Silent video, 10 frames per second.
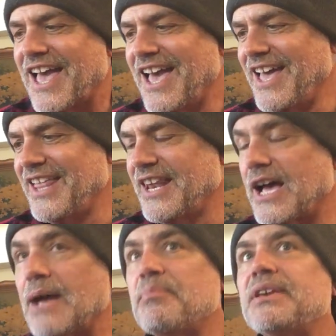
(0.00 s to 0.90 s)
And
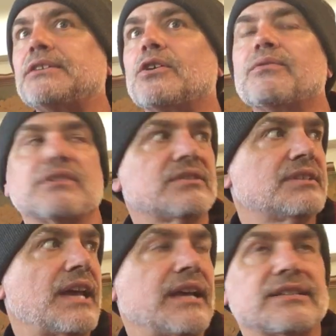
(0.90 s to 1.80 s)
I peeked over the
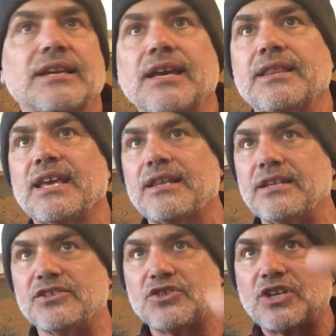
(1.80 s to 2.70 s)
stacks, and they had
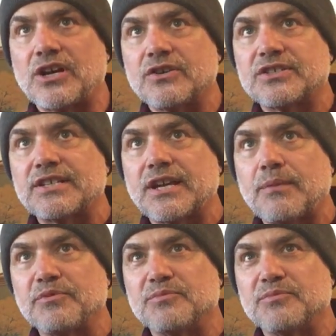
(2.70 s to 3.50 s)
these chairs set up.